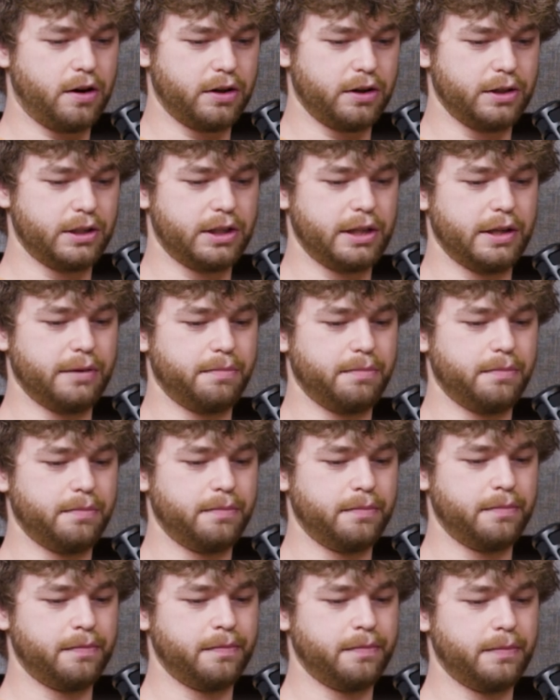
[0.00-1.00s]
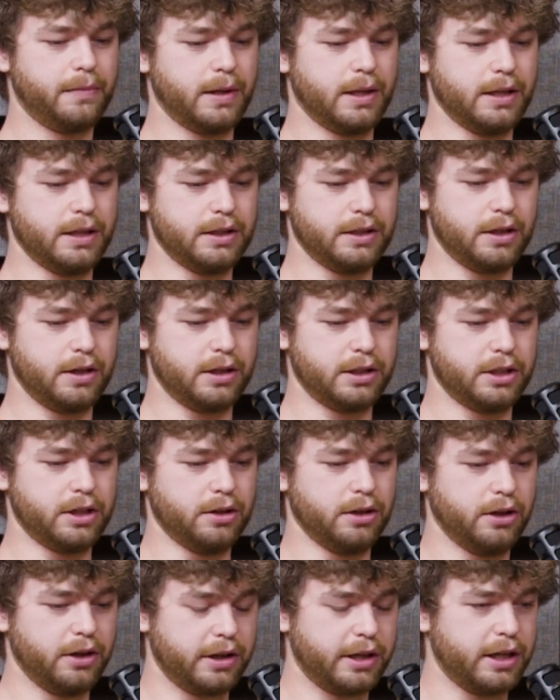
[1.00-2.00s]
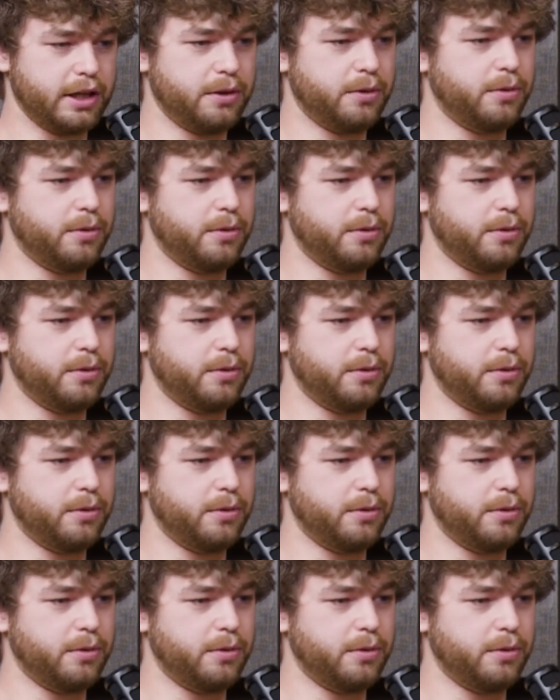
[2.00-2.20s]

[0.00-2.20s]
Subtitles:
hardship. As long as you're looking